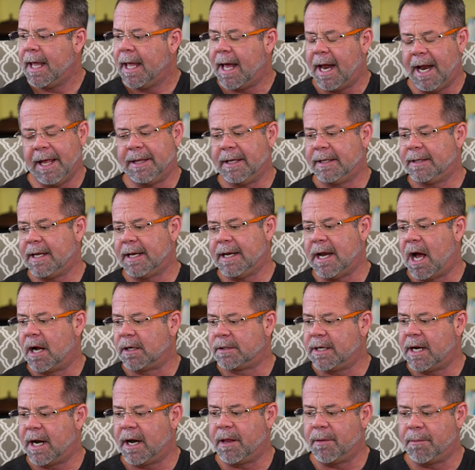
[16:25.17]
I think they
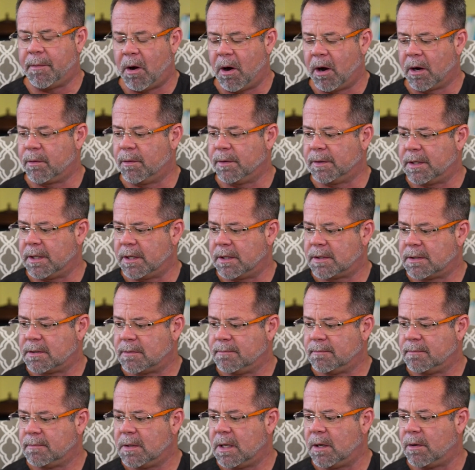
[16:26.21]
knocked it out of the park with this.
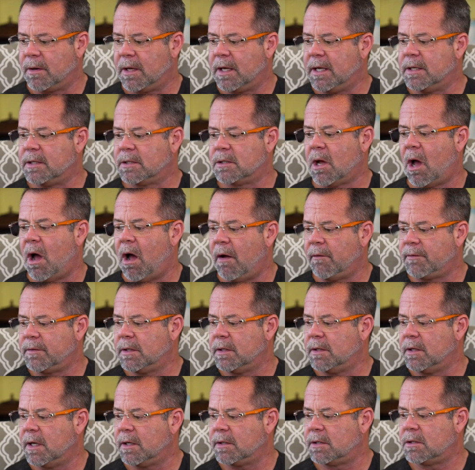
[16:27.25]
You know, it is
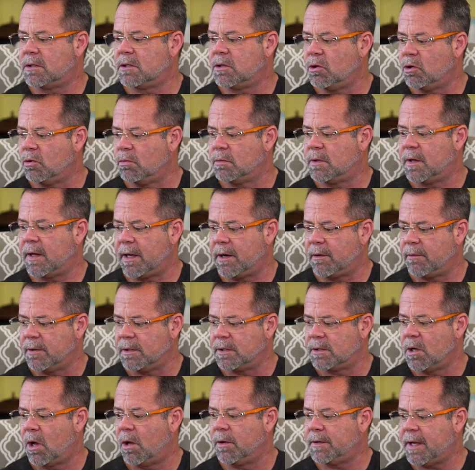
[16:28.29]
often assumed that a
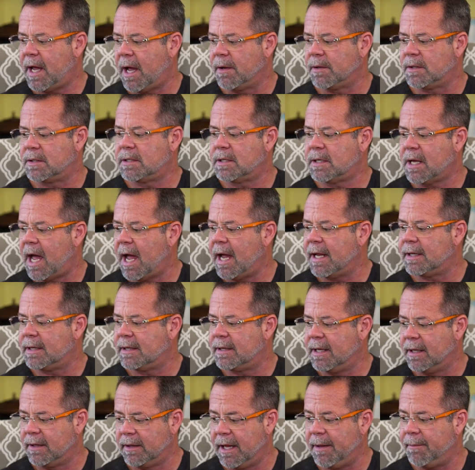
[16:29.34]
result
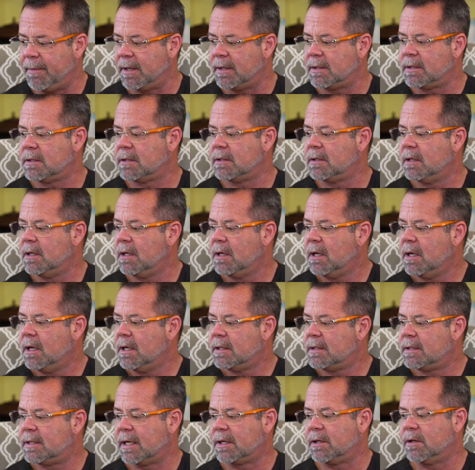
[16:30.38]
outside the limit
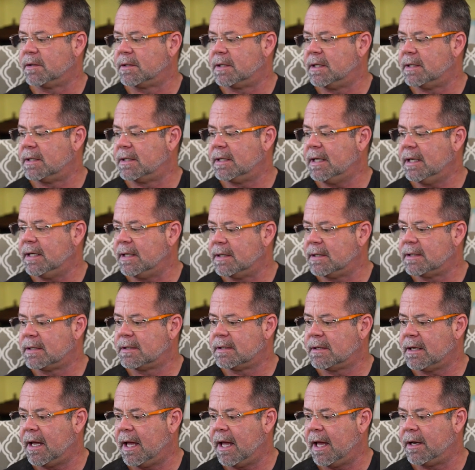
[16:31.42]
signals
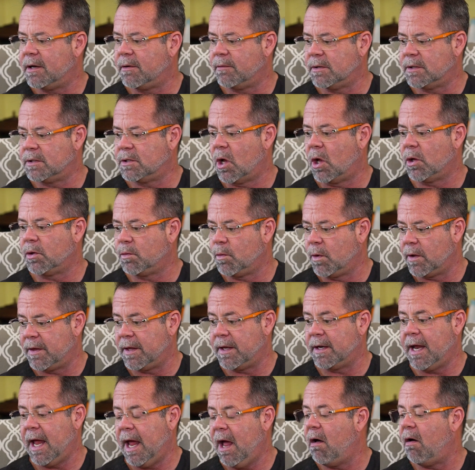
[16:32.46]
disease and a result
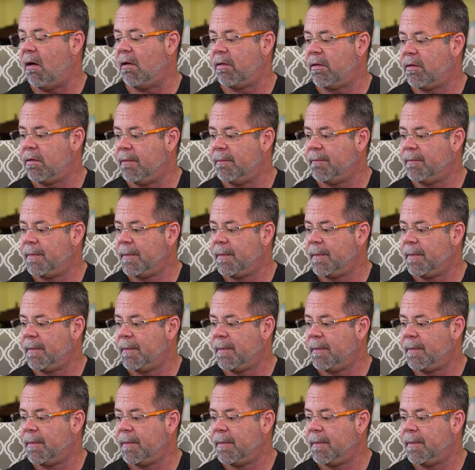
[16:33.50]
within health.